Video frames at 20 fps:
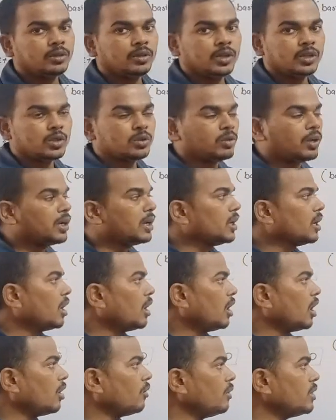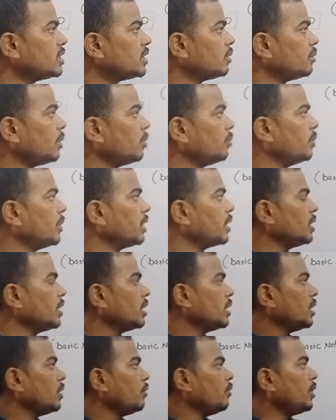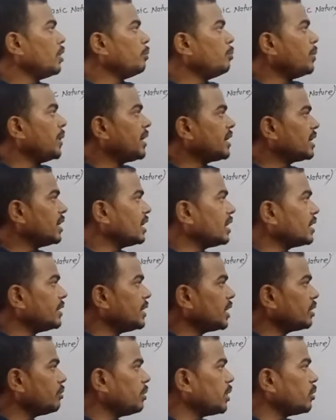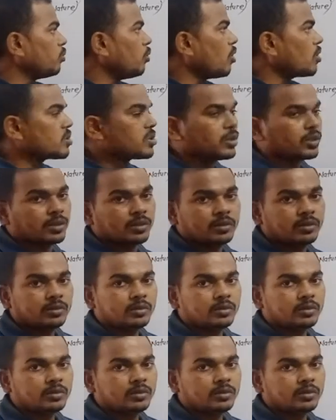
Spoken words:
Yes, student. Always remember, when metal react with water,